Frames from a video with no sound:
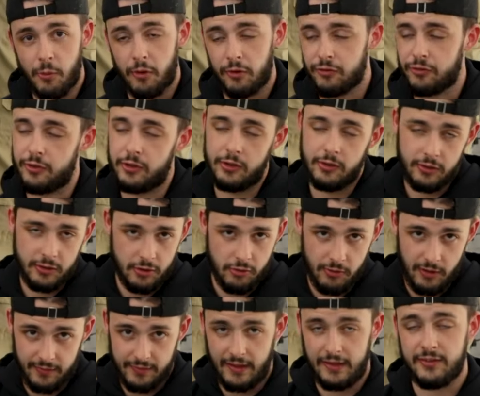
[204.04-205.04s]
more, so you
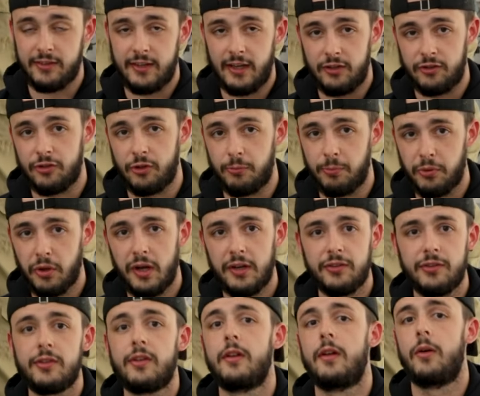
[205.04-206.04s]
get that stage 2
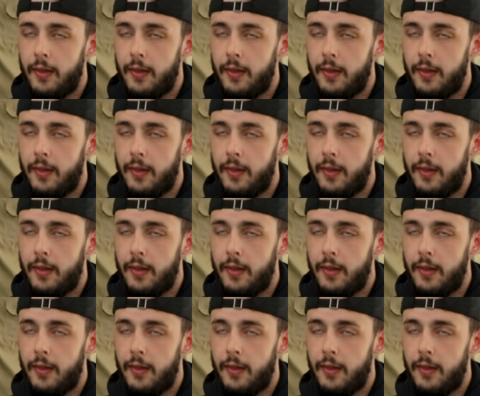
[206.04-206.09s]
plus.